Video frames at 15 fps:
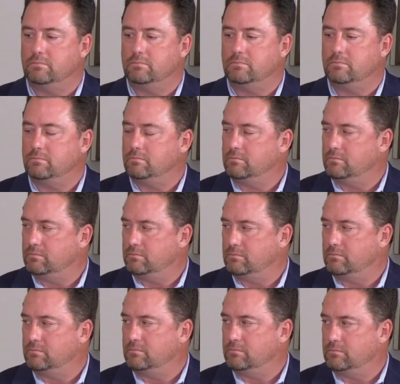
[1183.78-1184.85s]

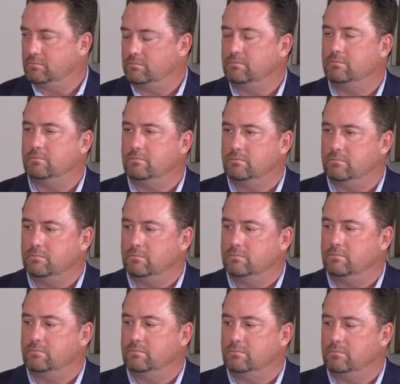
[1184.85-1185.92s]

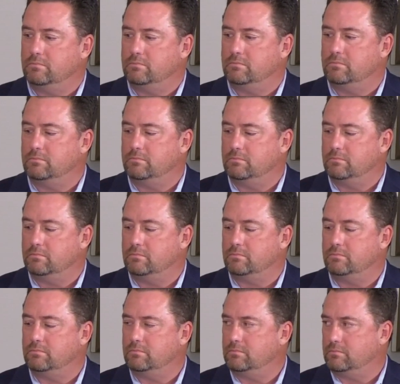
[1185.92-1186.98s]

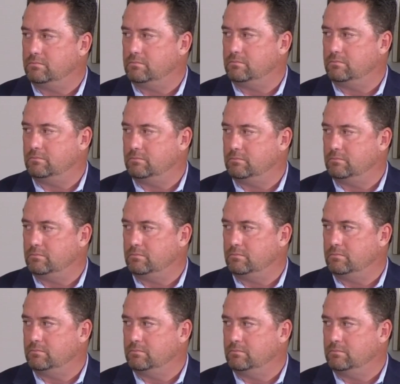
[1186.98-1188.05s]

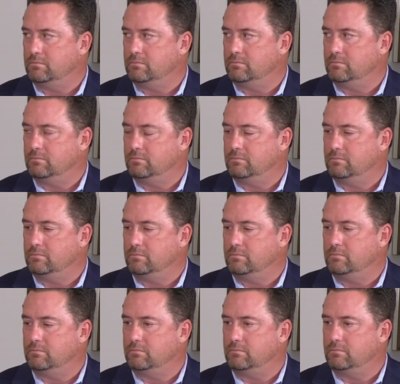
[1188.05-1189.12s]

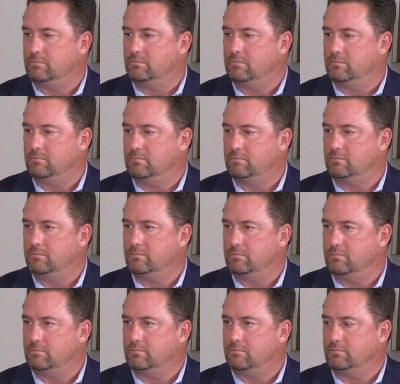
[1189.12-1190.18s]

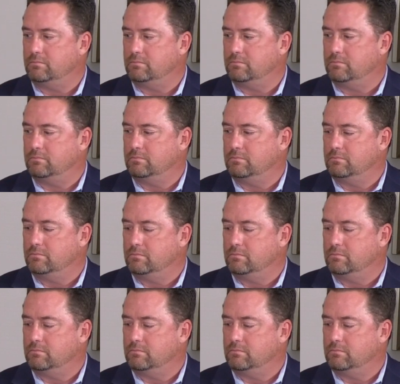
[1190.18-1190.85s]
No words are spoken by the person on screen.